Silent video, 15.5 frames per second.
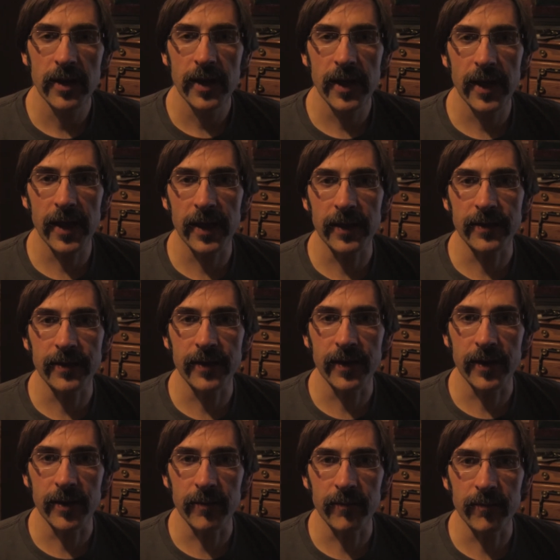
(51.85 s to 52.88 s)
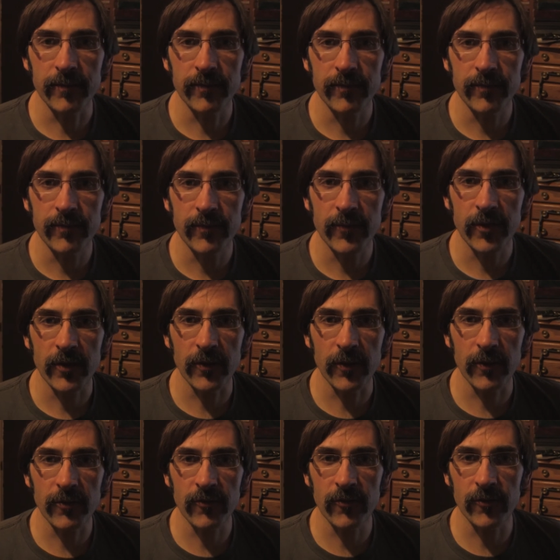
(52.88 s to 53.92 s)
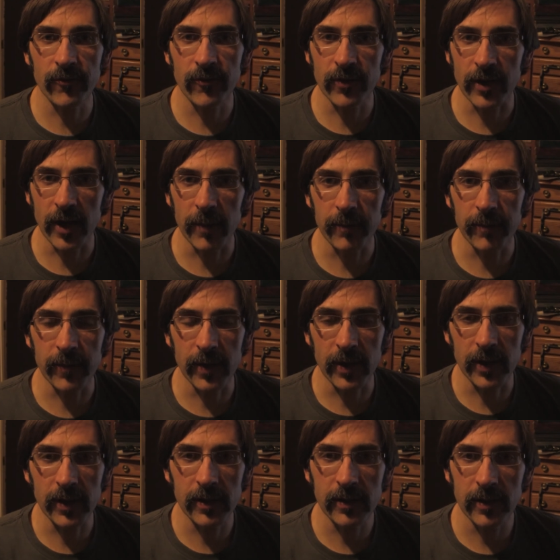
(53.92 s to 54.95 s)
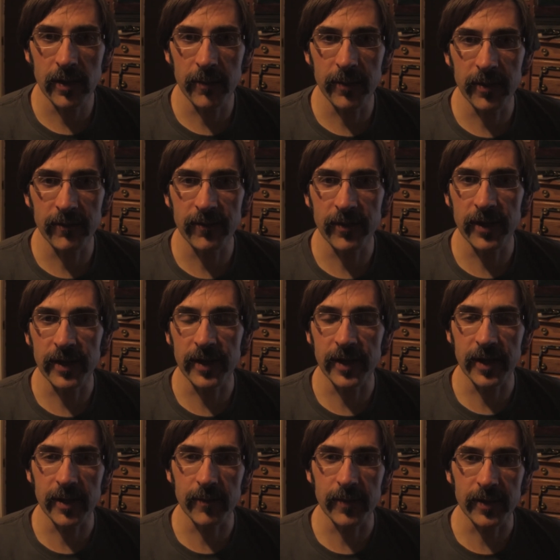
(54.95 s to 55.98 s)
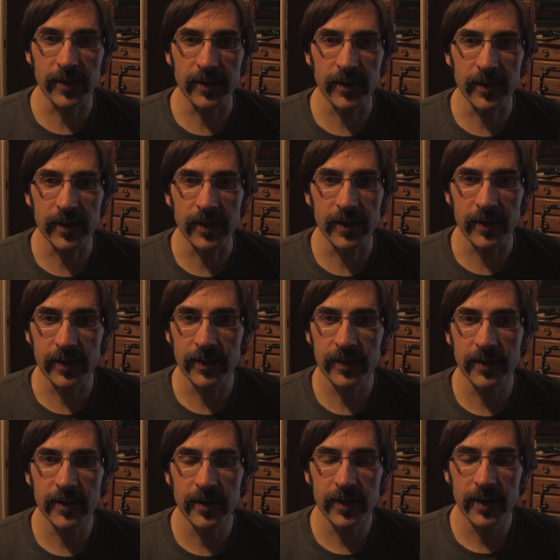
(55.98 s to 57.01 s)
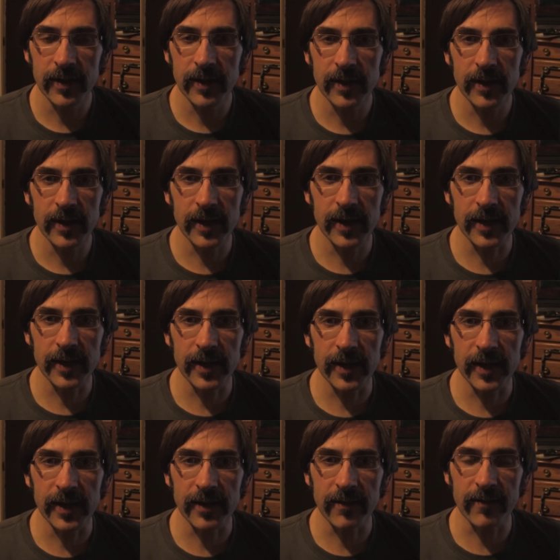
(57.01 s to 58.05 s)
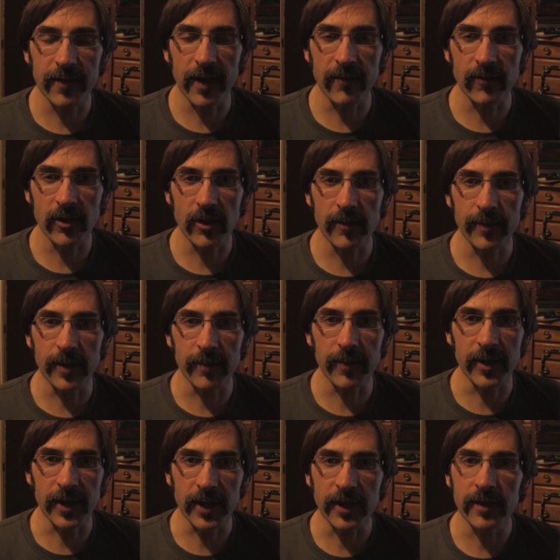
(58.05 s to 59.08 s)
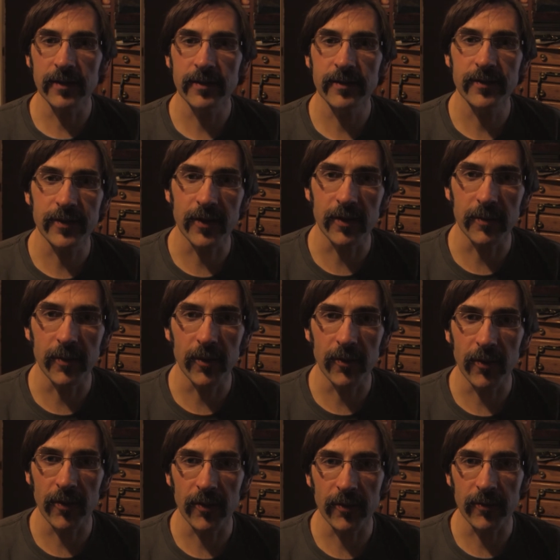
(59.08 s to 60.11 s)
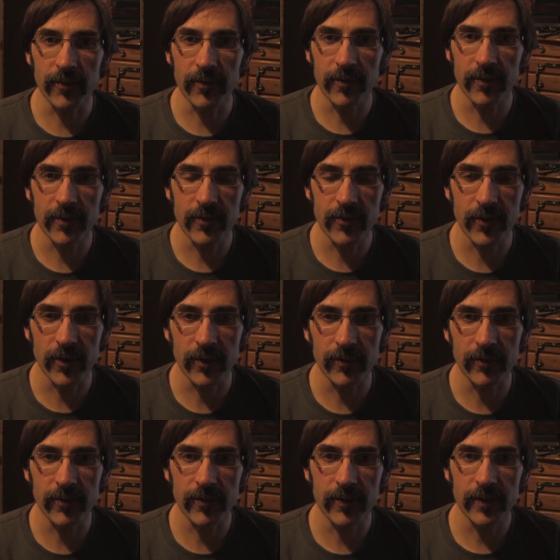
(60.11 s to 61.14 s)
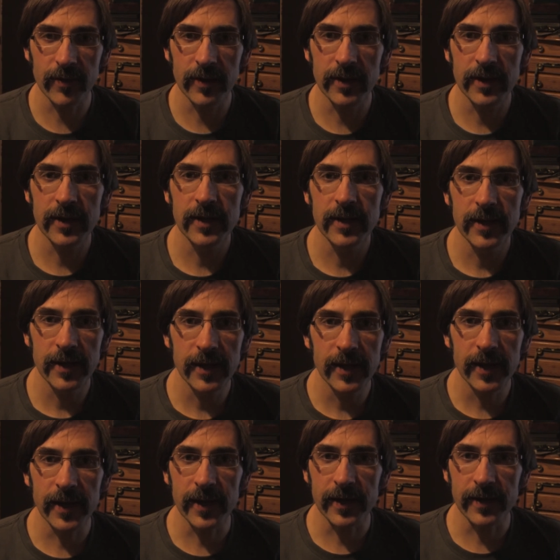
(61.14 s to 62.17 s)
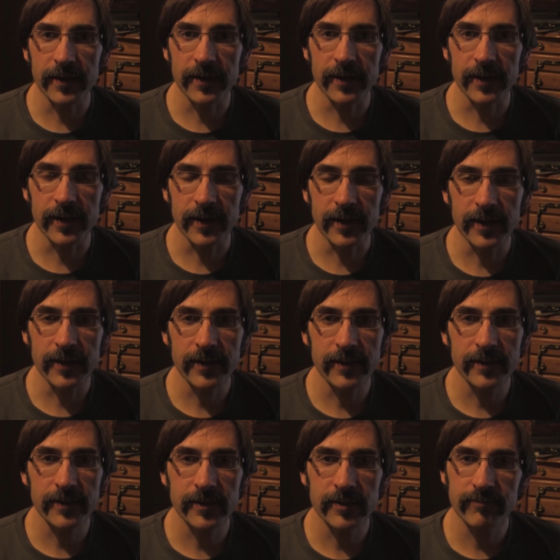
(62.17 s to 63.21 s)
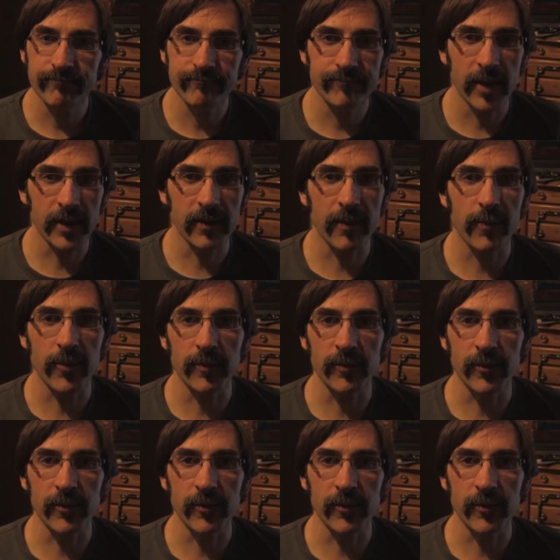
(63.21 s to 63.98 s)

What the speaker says: And so those two took up a bit of time, and I had to save a little bit of money to go to both of those shows. And picked up some